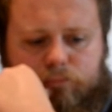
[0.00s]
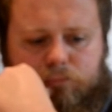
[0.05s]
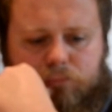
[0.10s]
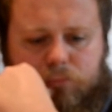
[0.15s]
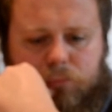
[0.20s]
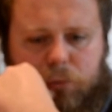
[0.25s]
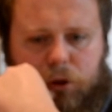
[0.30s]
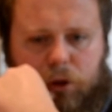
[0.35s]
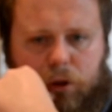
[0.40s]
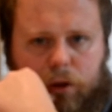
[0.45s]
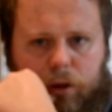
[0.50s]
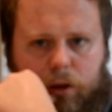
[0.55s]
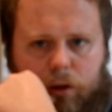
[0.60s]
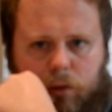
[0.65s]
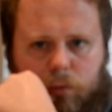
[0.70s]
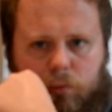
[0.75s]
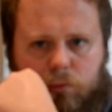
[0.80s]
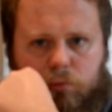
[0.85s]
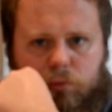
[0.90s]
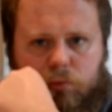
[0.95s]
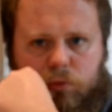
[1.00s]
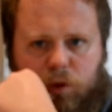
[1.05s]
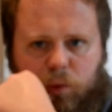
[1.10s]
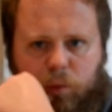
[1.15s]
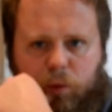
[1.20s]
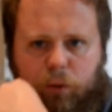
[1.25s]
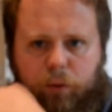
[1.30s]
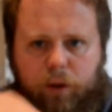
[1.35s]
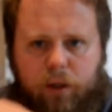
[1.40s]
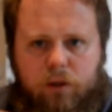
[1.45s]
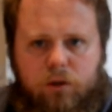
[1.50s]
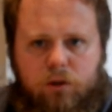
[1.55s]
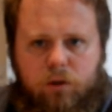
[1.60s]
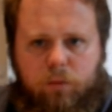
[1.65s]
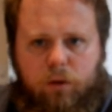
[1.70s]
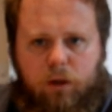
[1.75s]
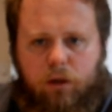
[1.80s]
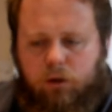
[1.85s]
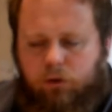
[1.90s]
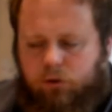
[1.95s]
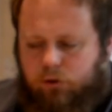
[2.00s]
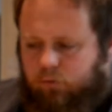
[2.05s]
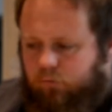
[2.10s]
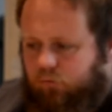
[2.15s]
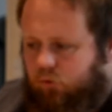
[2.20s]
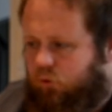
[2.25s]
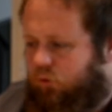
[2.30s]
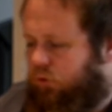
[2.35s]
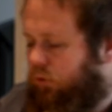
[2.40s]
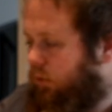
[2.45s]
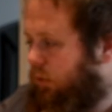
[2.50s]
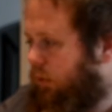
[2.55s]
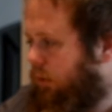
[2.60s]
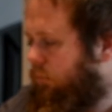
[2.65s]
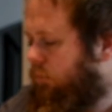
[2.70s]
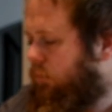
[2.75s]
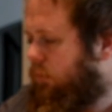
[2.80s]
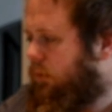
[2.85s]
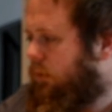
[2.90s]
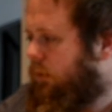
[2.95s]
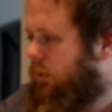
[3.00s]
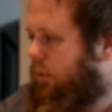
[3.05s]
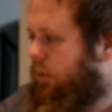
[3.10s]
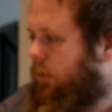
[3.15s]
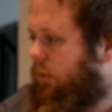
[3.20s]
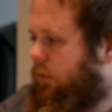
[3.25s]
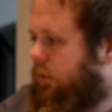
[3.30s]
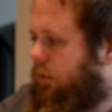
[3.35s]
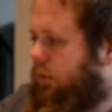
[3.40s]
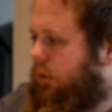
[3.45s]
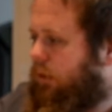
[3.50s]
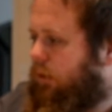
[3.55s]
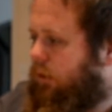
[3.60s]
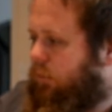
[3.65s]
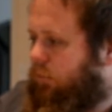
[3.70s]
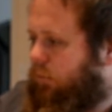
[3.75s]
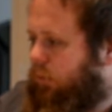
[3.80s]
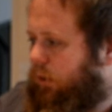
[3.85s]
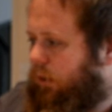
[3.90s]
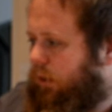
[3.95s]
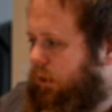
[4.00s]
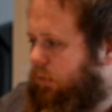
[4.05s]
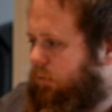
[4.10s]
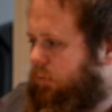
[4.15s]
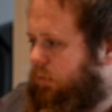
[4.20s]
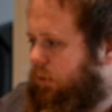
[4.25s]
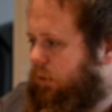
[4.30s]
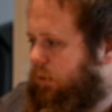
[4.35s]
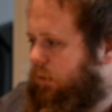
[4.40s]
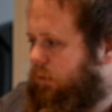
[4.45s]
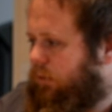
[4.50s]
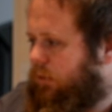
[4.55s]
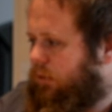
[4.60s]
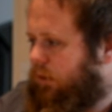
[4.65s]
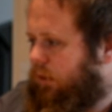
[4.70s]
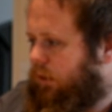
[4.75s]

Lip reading: So yeah, some you win, some you lose, unfortunately. But yeah, no, it's